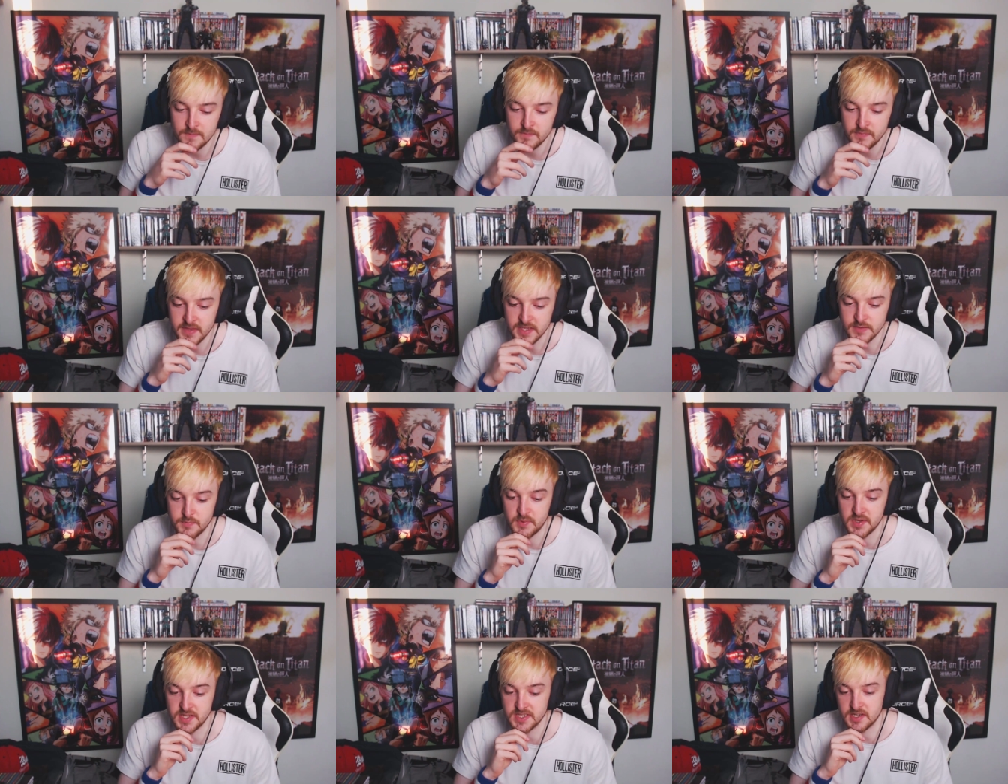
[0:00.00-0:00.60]
It's
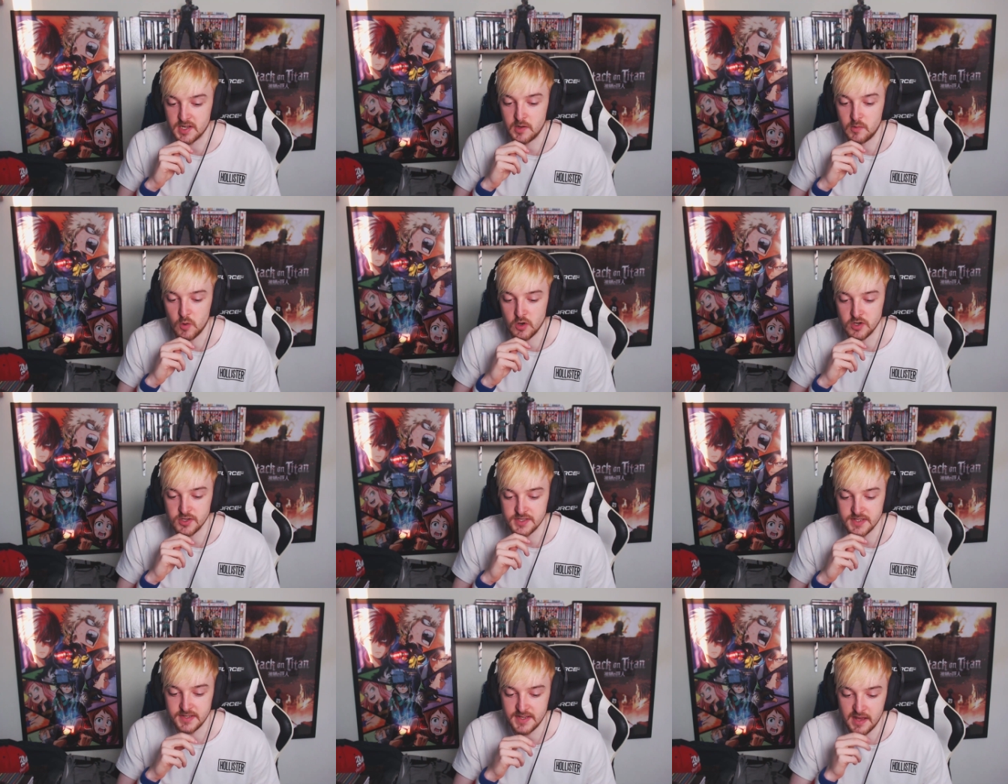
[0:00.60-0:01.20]
basically
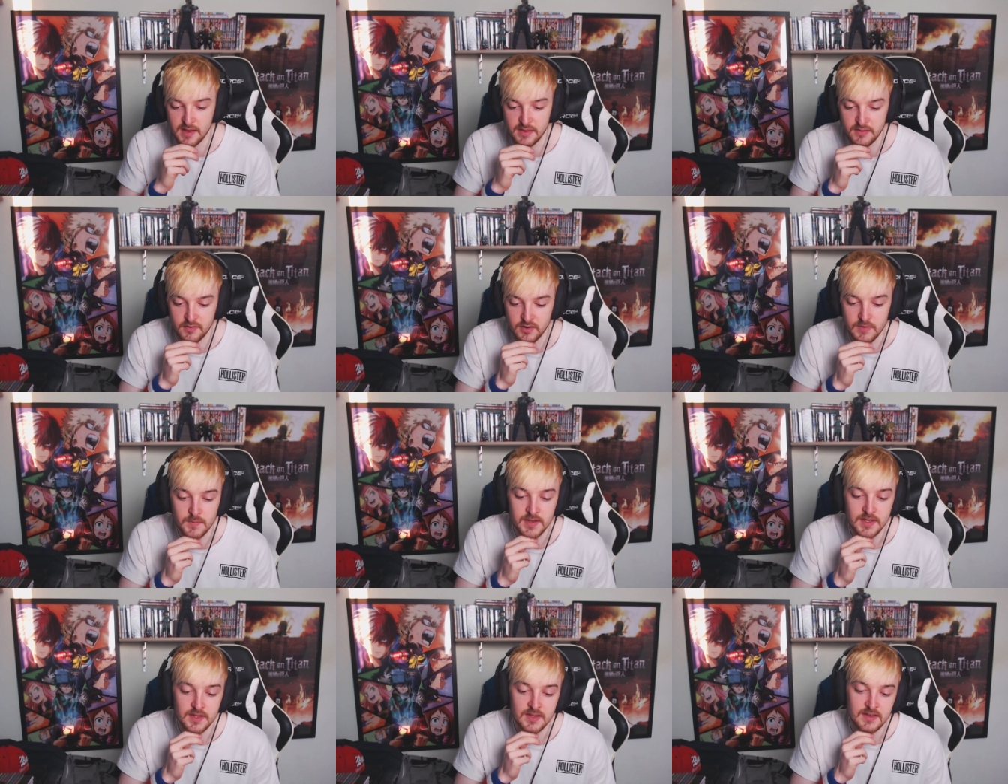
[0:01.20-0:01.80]
worse than death for him.
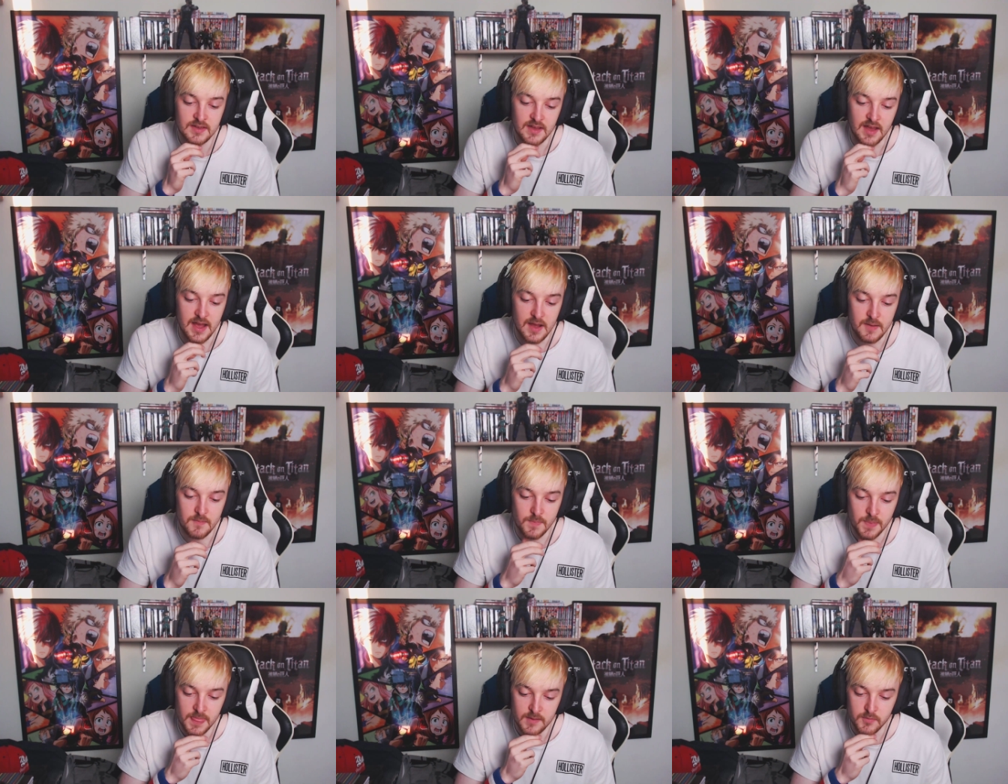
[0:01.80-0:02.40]

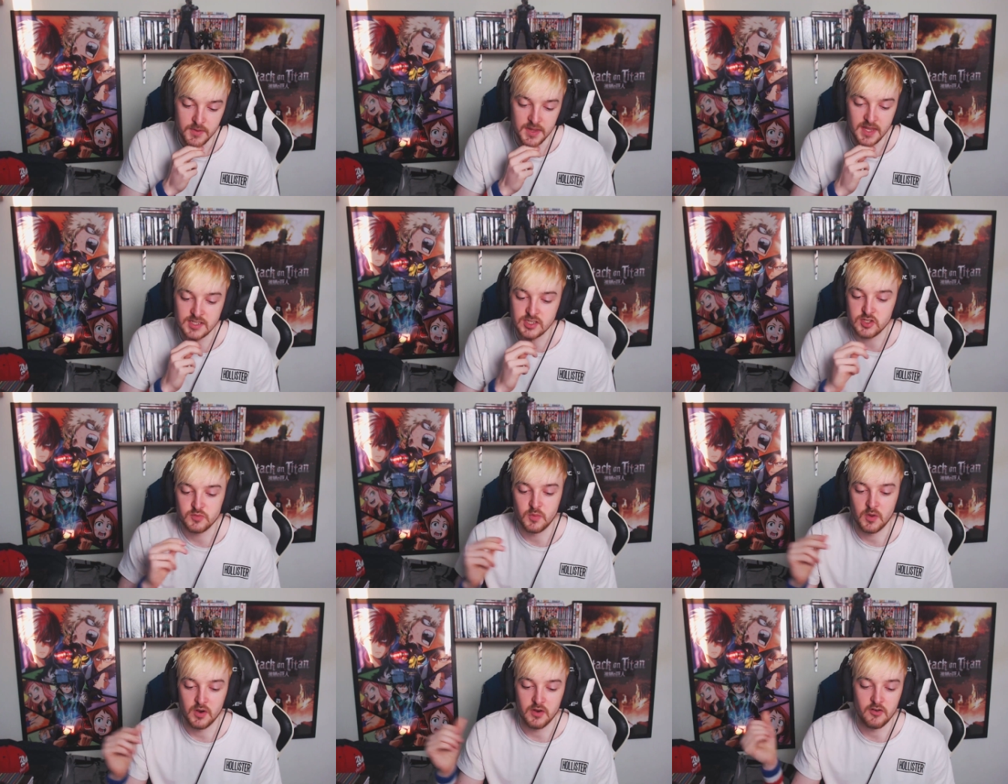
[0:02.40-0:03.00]
Um, but that's
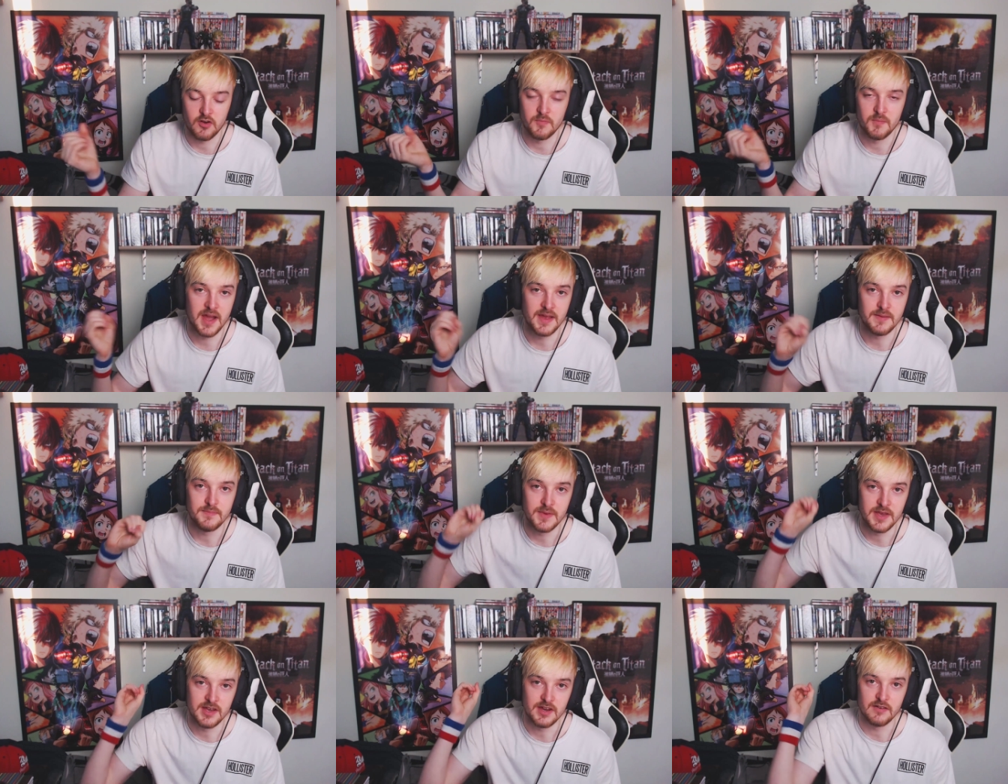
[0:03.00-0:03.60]
just what it reminded
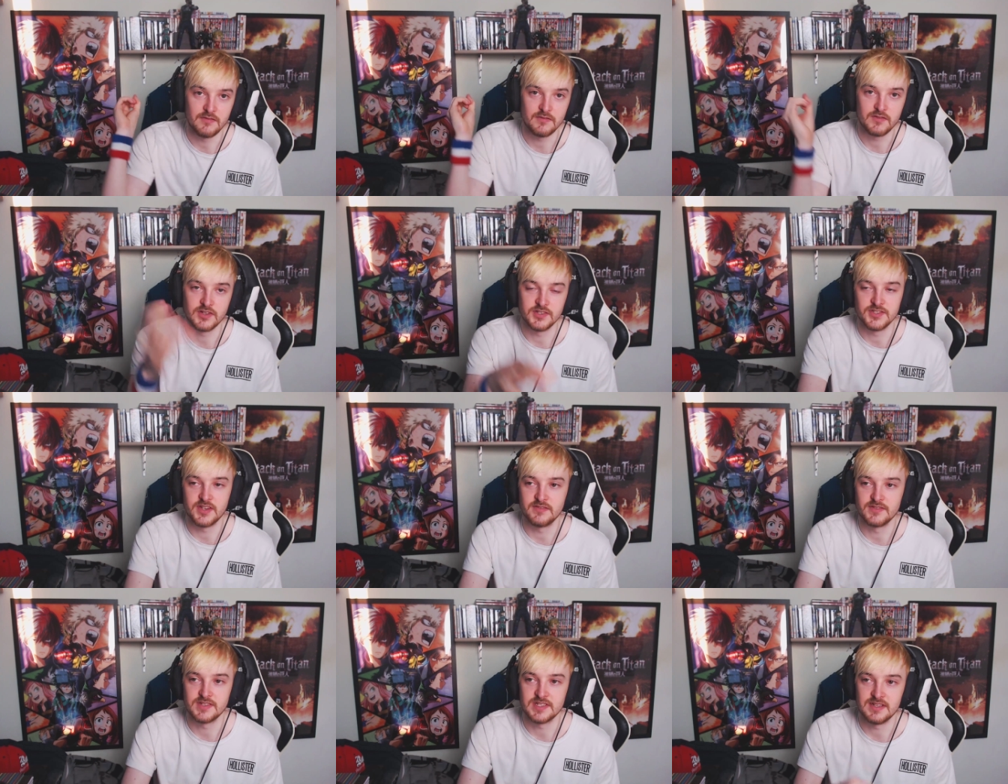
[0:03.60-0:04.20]
me of, because
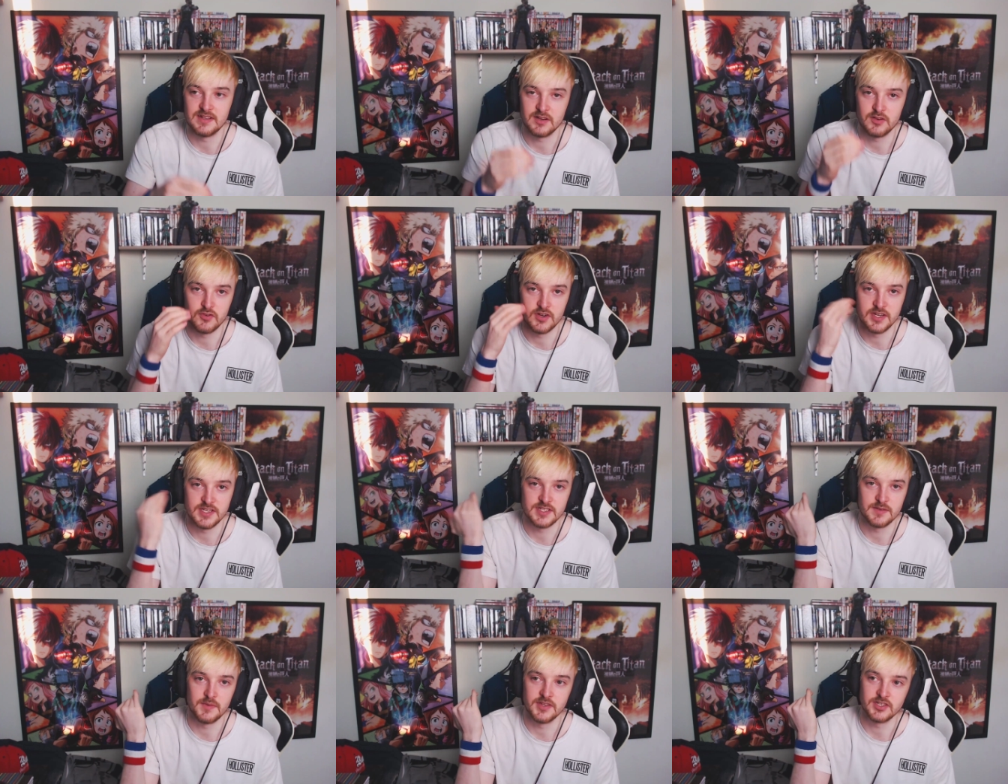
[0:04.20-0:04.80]
obviously it
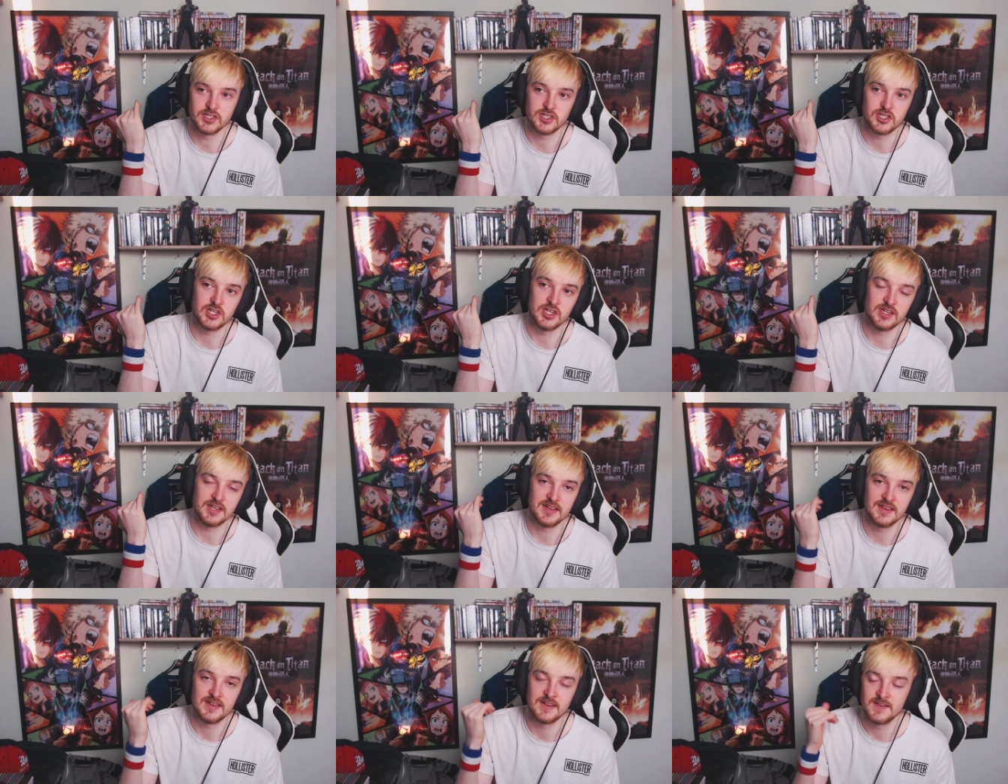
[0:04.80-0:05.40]
grazed him on the
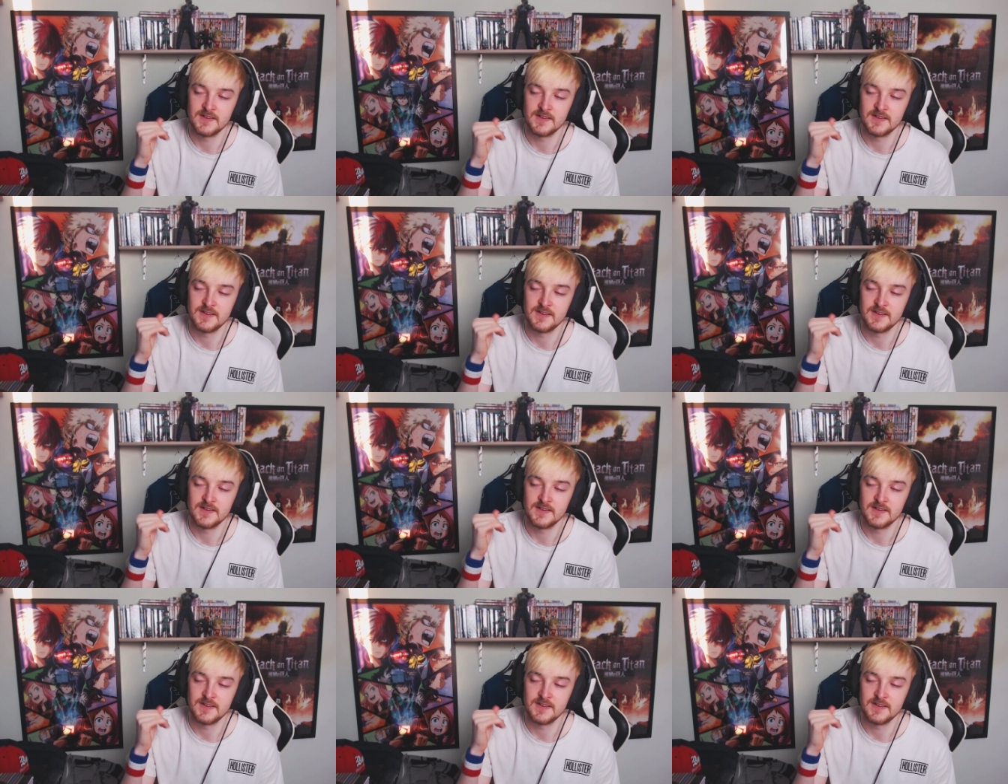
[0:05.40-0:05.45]
cheek.